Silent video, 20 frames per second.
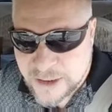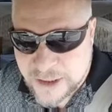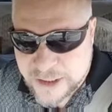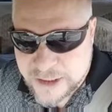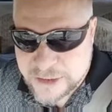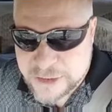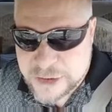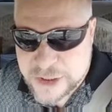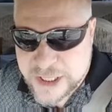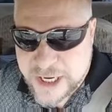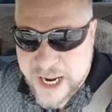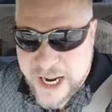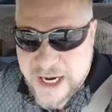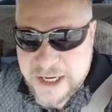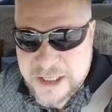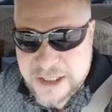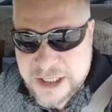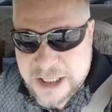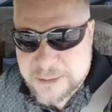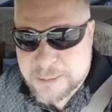And she
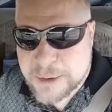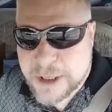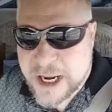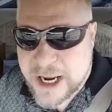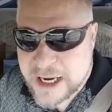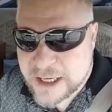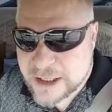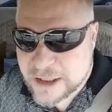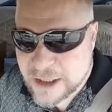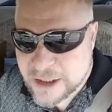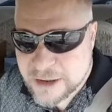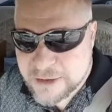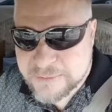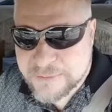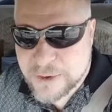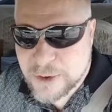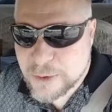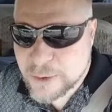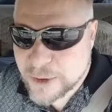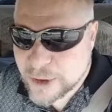had to keep yakking on the
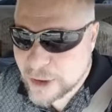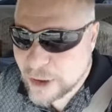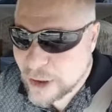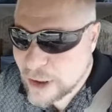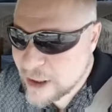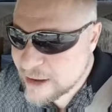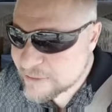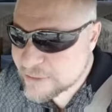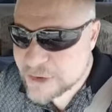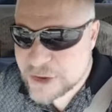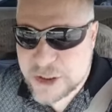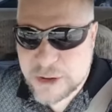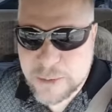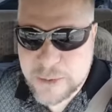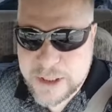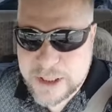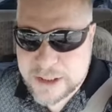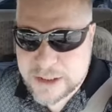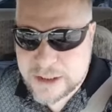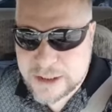phone, and off she
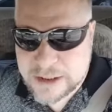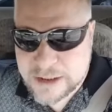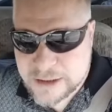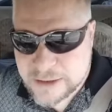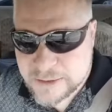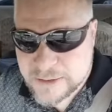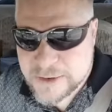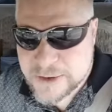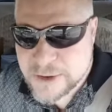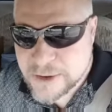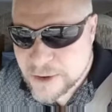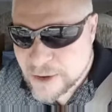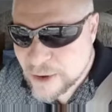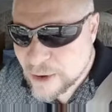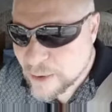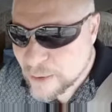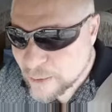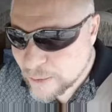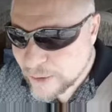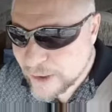went.
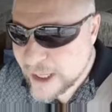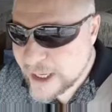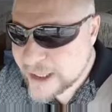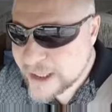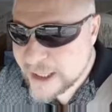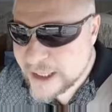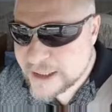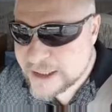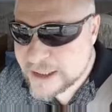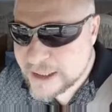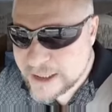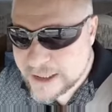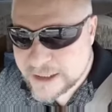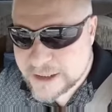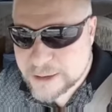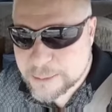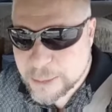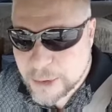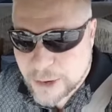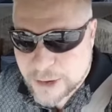Well, I got done
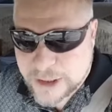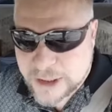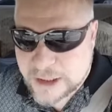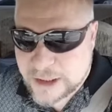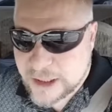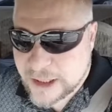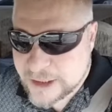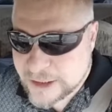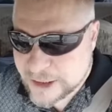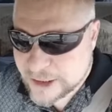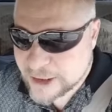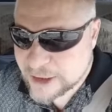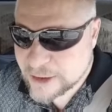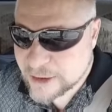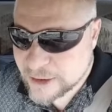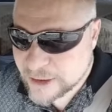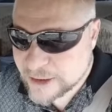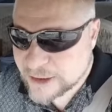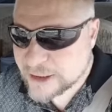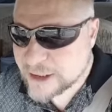at the parking lot
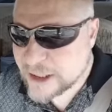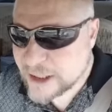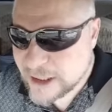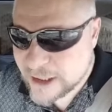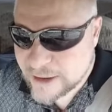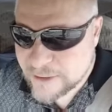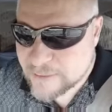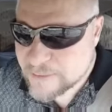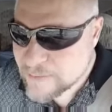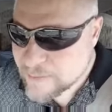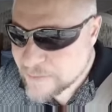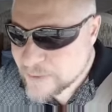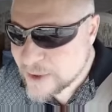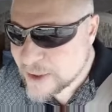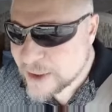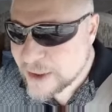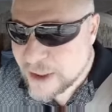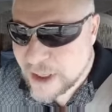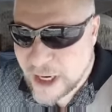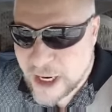there, and uh,
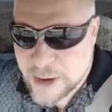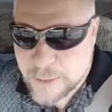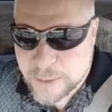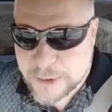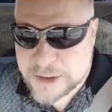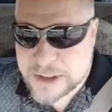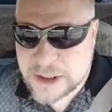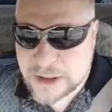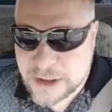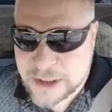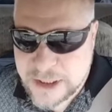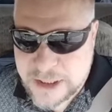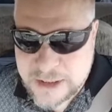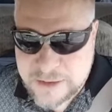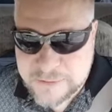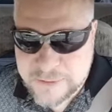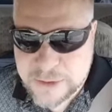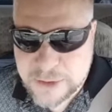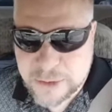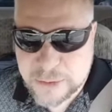I went to
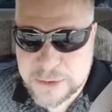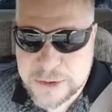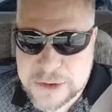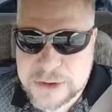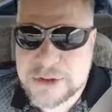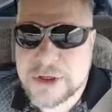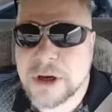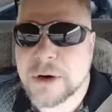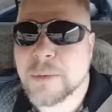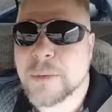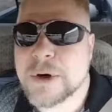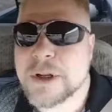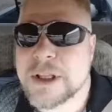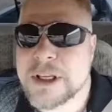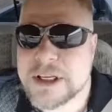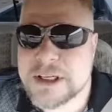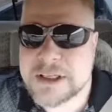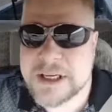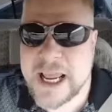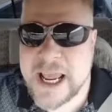leave, and there's, you know, one of
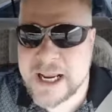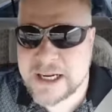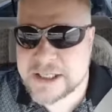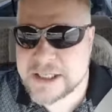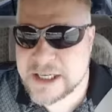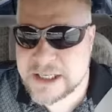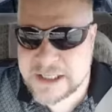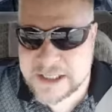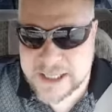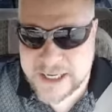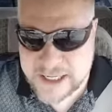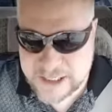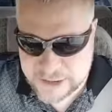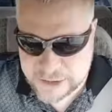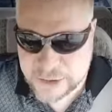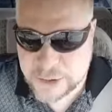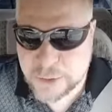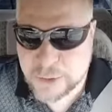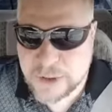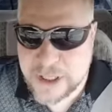these exits that
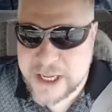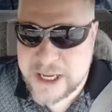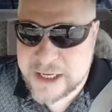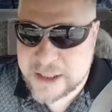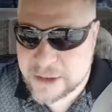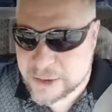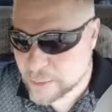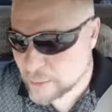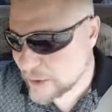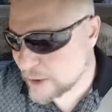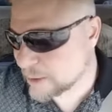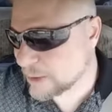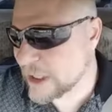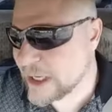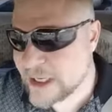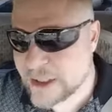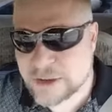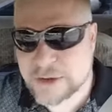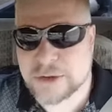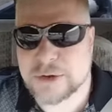has two lanes. One
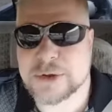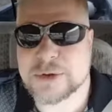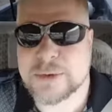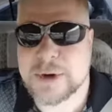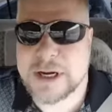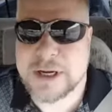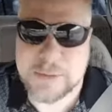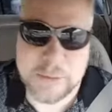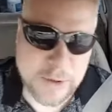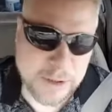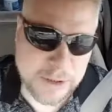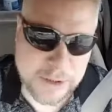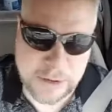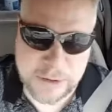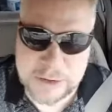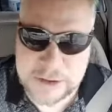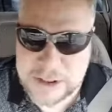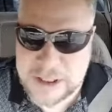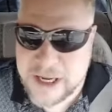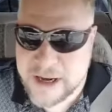lane turns right, one
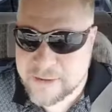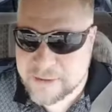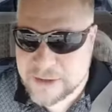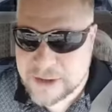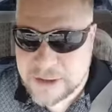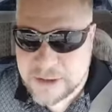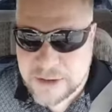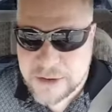turns left.